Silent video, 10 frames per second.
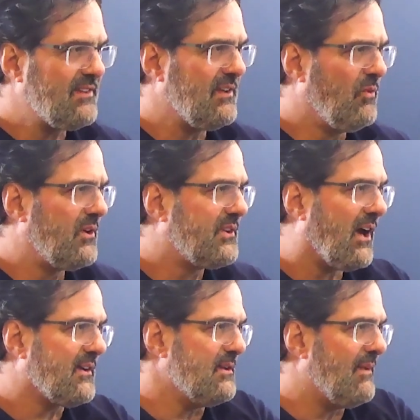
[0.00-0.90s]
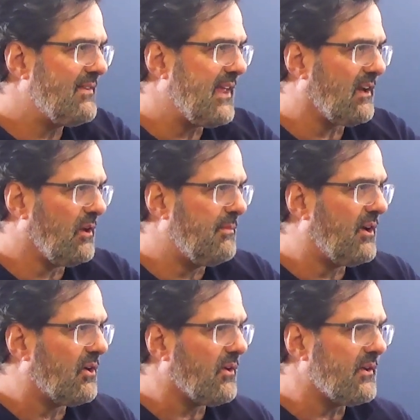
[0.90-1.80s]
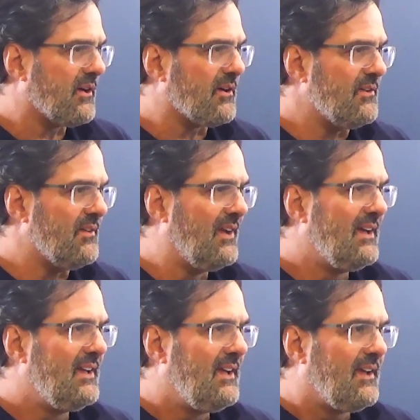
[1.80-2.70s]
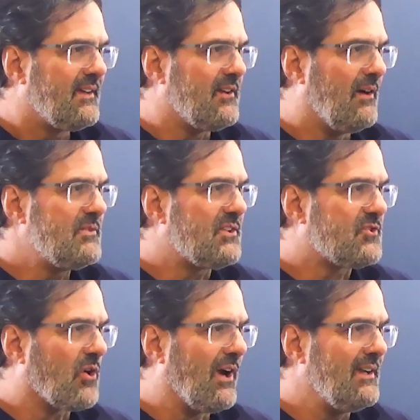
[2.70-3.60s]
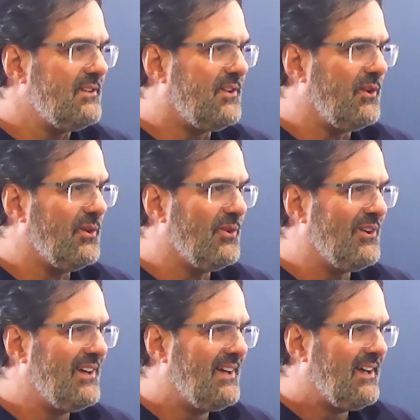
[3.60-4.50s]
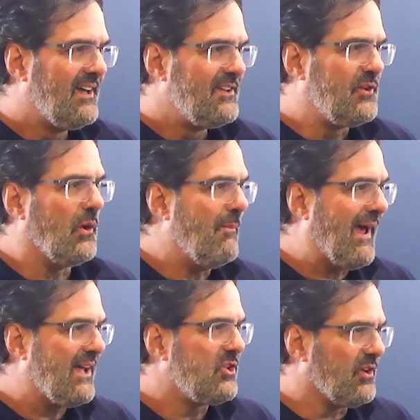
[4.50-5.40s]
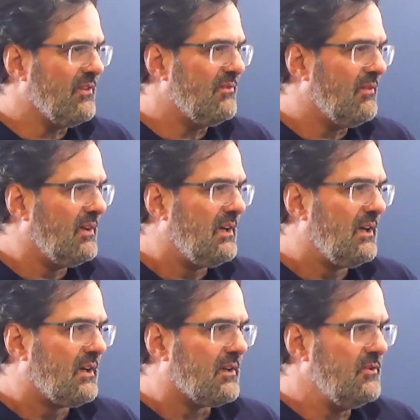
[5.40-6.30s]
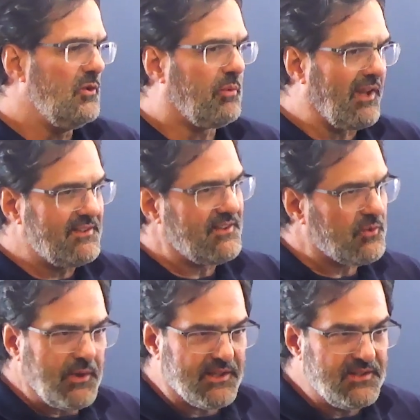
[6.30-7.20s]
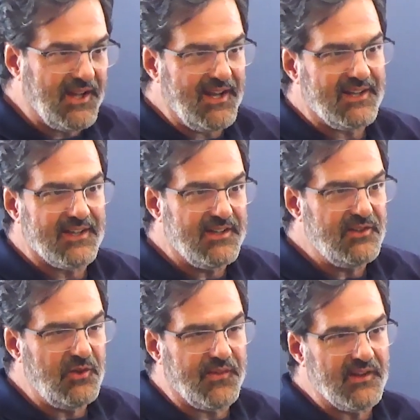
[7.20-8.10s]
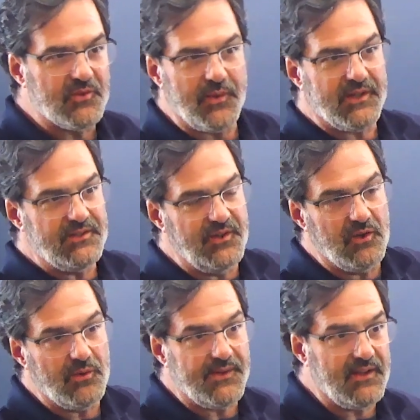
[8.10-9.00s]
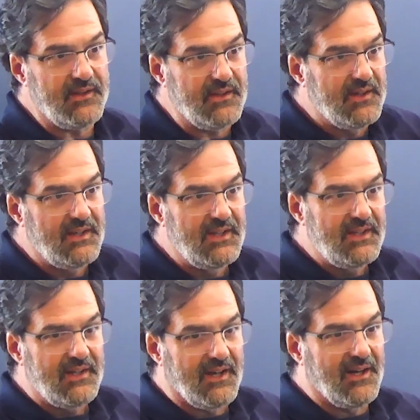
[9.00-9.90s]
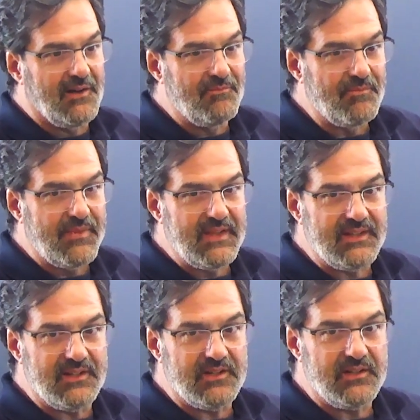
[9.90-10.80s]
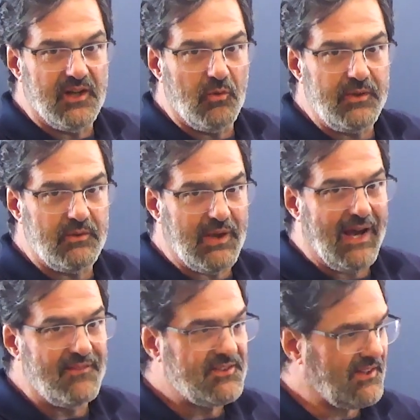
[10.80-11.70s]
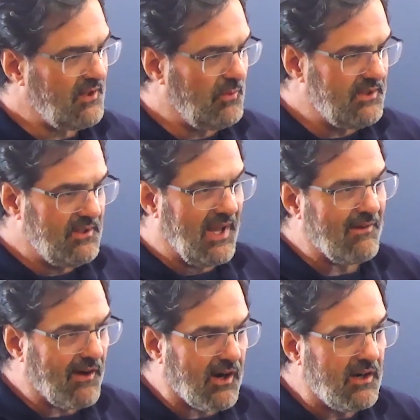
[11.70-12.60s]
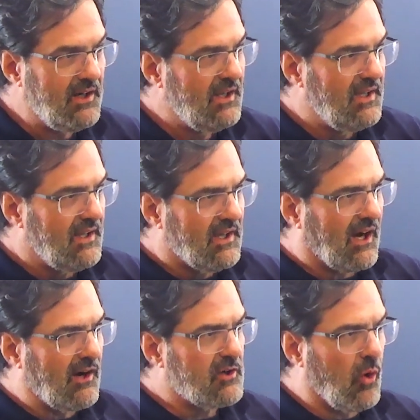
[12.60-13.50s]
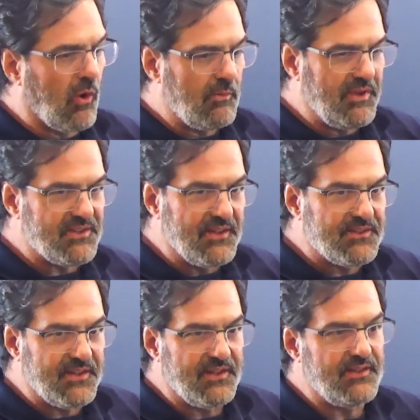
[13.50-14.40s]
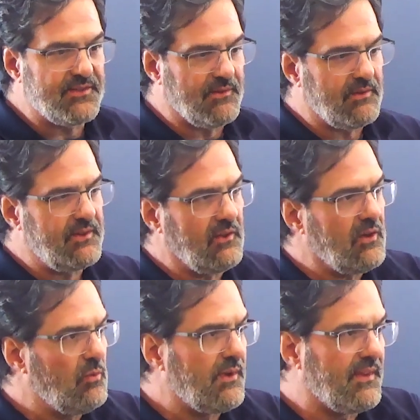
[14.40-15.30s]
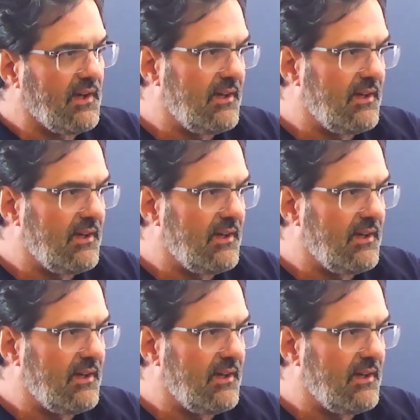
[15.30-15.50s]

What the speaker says: we were talking about that a little bit earlier, and I'm just trying to imagine new places we can take it and new things we could do with it. We obviously we have our core businesses dealing with